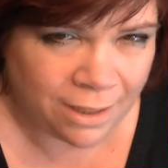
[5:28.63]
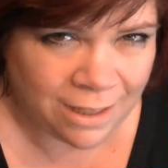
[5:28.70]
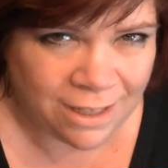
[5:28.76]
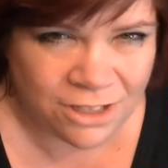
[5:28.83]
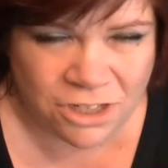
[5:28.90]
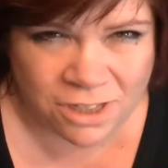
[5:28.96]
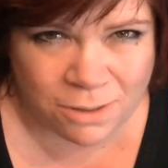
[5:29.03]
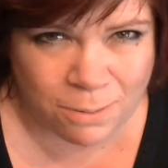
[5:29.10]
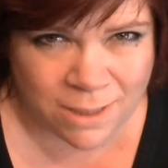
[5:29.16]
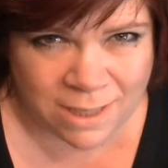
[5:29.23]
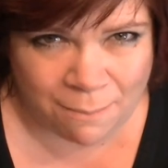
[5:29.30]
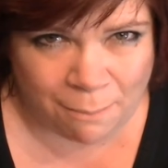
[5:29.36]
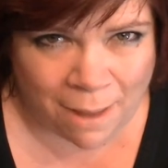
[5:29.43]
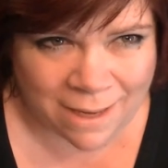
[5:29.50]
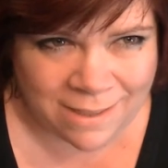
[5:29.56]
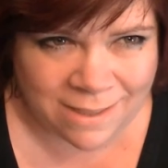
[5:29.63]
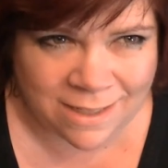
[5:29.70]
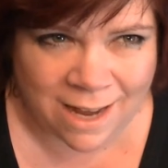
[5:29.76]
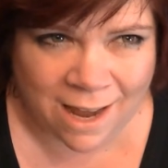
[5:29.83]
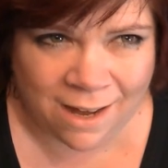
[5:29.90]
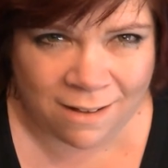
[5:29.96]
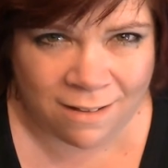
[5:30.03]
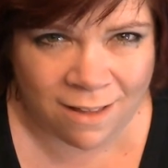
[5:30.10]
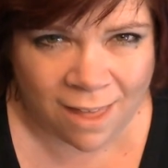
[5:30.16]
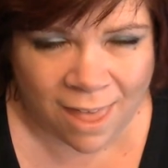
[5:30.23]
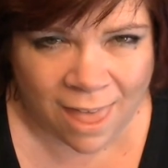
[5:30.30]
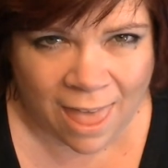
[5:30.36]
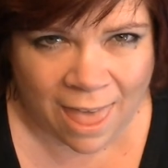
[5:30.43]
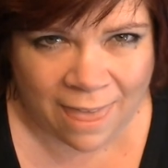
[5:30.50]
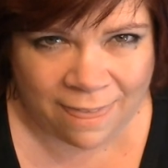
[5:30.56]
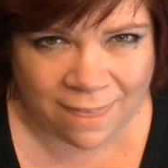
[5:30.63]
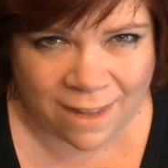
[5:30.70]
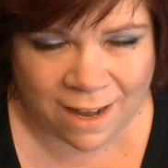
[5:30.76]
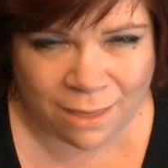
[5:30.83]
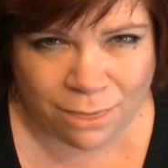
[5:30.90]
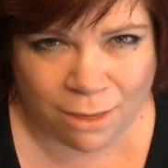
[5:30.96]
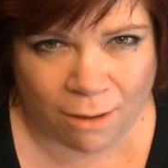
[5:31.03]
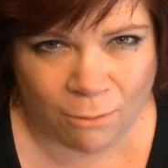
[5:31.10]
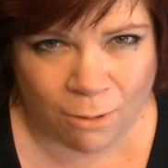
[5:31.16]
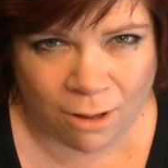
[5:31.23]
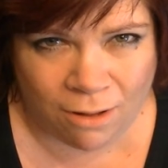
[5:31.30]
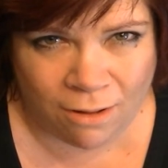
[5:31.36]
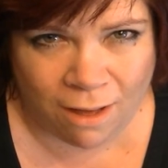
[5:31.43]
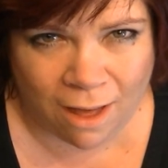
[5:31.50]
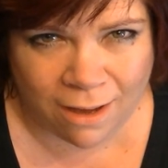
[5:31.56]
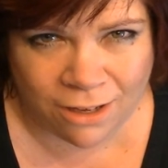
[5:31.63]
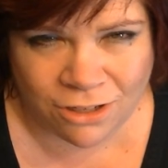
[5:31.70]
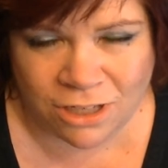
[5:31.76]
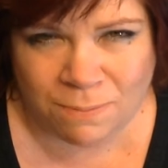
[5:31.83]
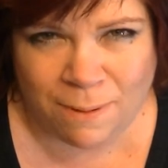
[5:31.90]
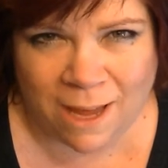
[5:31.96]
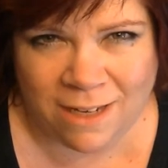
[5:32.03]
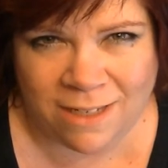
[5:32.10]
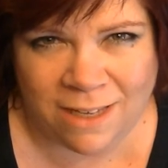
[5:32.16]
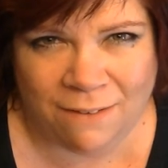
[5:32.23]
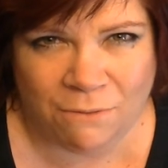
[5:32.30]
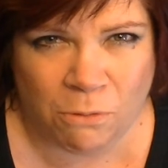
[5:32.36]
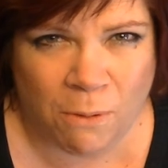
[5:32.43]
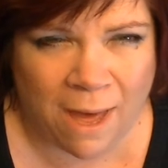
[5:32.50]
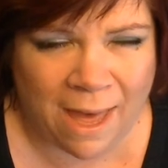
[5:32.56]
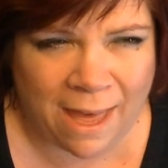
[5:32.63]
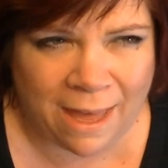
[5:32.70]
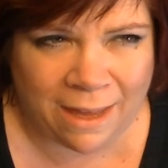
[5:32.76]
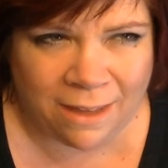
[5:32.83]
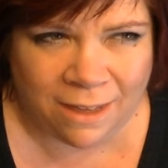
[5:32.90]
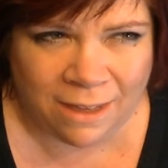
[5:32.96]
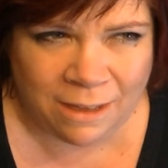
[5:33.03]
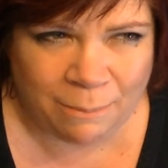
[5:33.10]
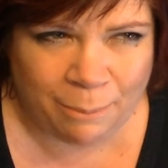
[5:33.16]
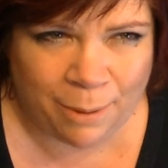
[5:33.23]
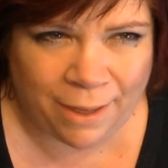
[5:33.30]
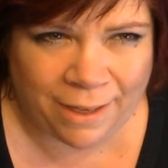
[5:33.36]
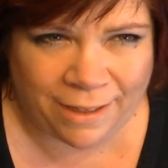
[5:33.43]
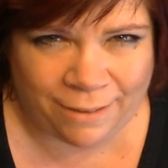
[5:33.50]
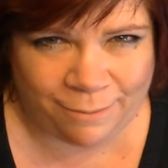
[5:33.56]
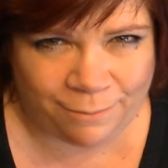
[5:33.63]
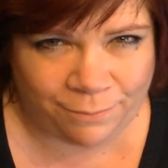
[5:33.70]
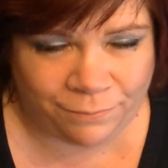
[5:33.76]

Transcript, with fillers: It just wasn't my style. And then I thought, well, I could just buy it to give away, but